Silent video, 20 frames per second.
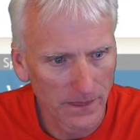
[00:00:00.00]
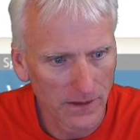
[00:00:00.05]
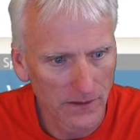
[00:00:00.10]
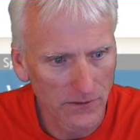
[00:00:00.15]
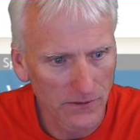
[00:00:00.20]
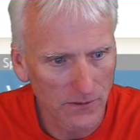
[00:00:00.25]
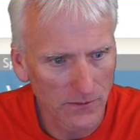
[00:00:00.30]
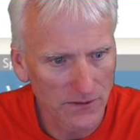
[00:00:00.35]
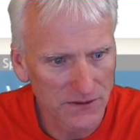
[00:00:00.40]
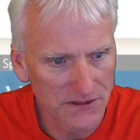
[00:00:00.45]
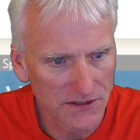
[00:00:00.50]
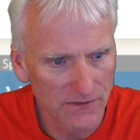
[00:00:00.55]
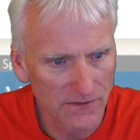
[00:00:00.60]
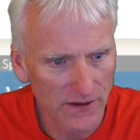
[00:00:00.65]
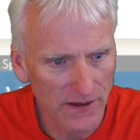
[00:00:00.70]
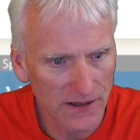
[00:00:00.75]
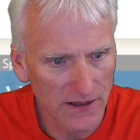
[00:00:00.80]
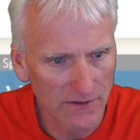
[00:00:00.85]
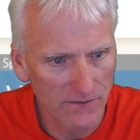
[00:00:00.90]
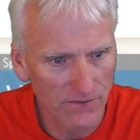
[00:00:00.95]
So I'm going to see if
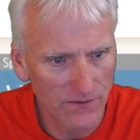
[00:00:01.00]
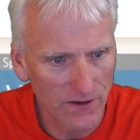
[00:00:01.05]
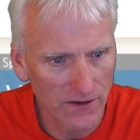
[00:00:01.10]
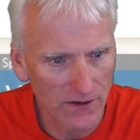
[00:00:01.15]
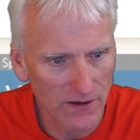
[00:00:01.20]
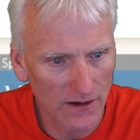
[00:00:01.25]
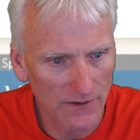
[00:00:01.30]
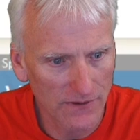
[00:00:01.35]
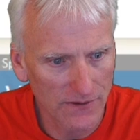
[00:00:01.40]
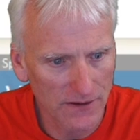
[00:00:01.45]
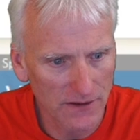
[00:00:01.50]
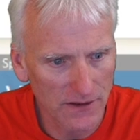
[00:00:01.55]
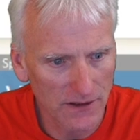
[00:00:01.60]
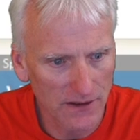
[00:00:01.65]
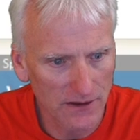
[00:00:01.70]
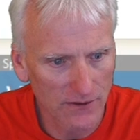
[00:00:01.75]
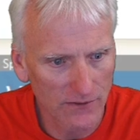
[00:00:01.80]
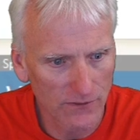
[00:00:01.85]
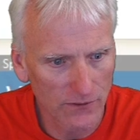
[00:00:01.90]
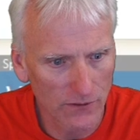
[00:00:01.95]
I can't figure out the
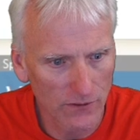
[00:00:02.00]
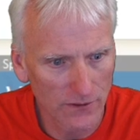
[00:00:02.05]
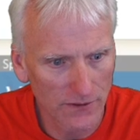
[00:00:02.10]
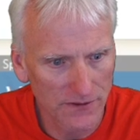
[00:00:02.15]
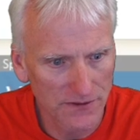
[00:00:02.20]
interval.